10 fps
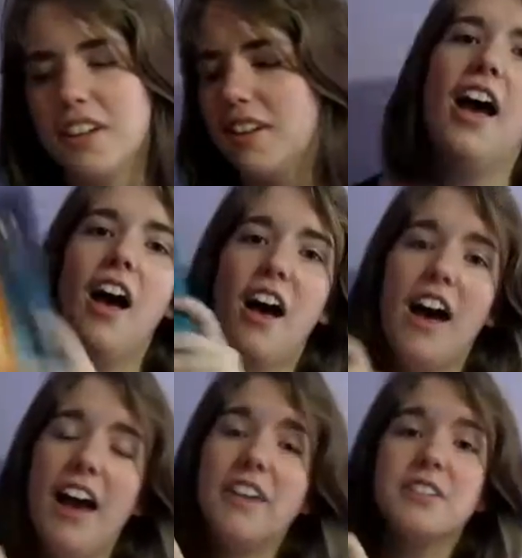I also
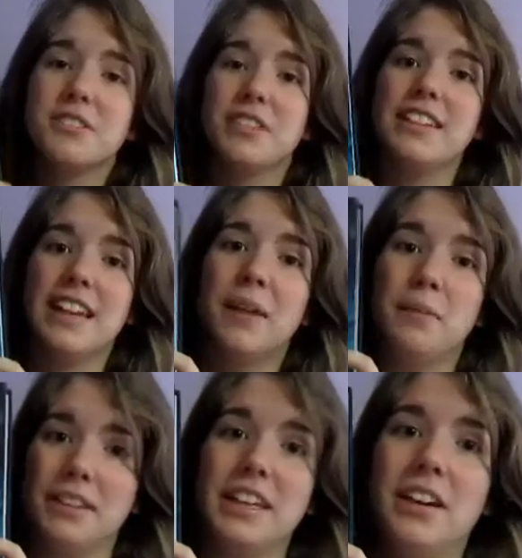think that him and Leo
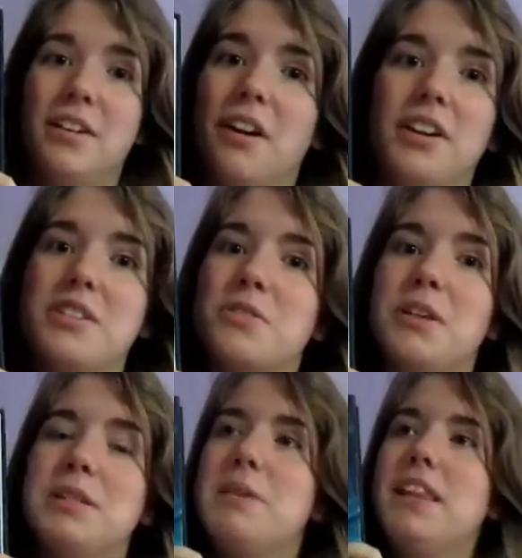are just going to be
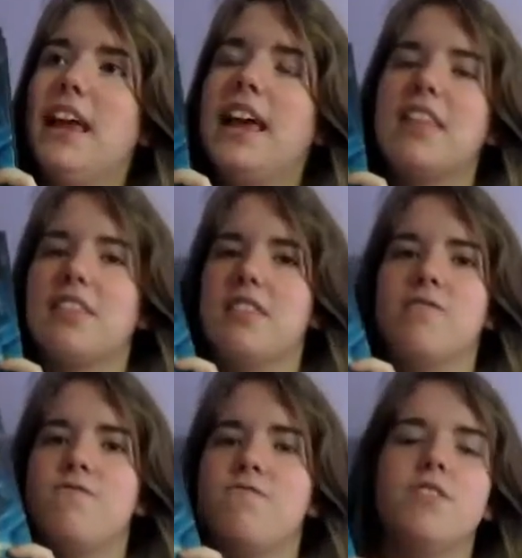like the
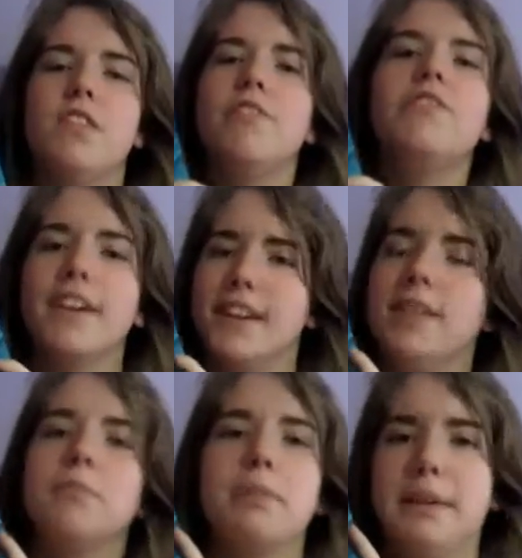funny
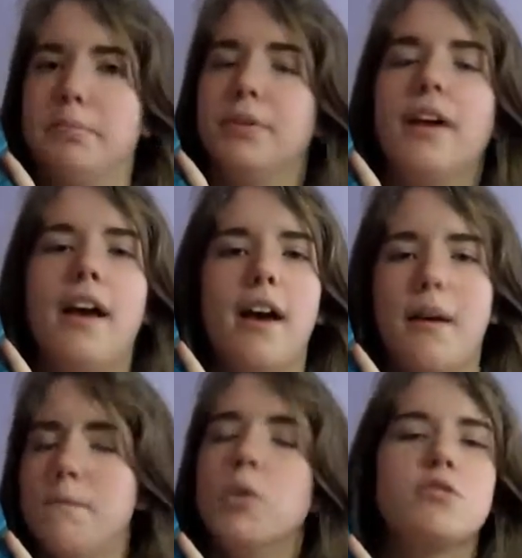people, most
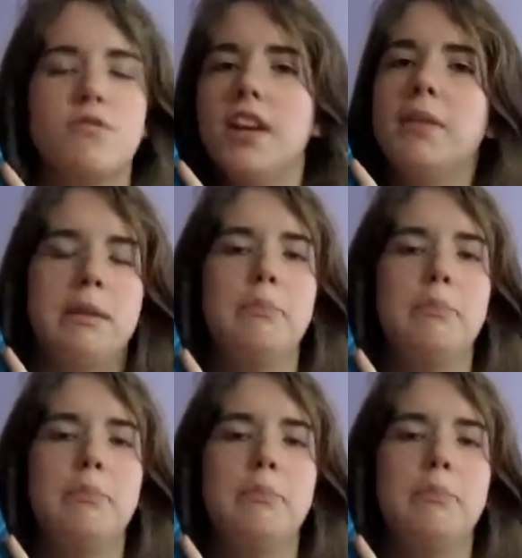funny people ever,